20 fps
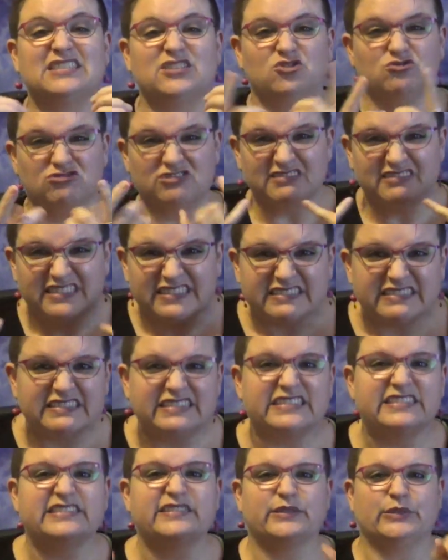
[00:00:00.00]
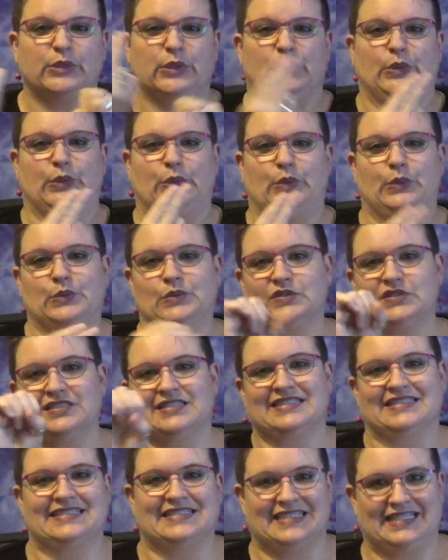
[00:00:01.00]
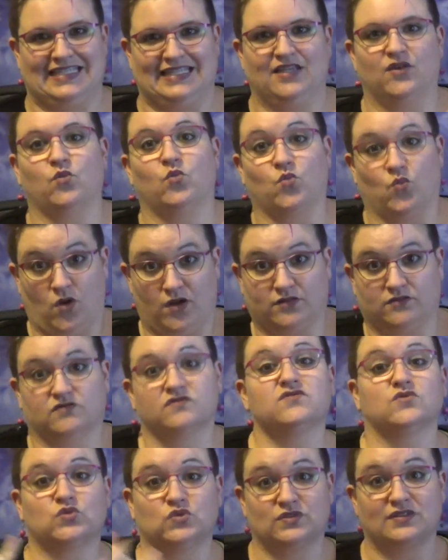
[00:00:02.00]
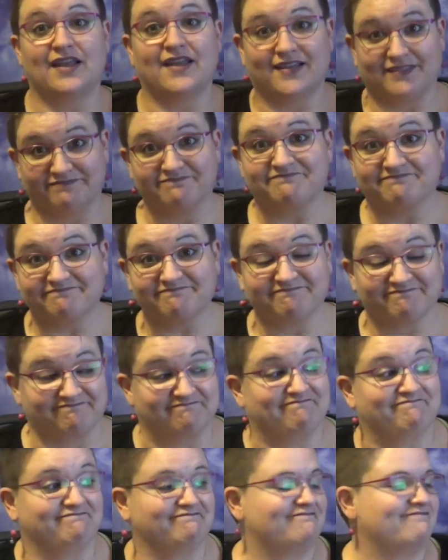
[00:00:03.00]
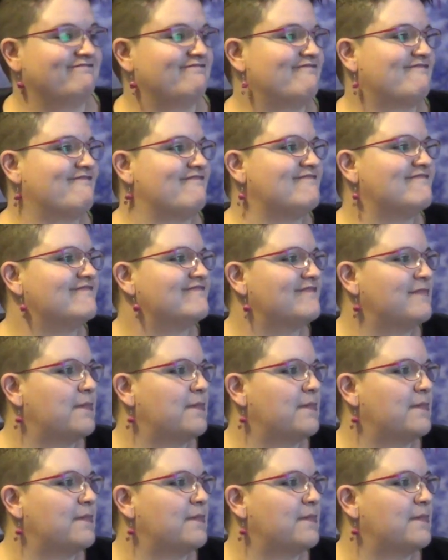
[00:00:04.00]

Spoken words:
and there are several school districts that still use C1 today,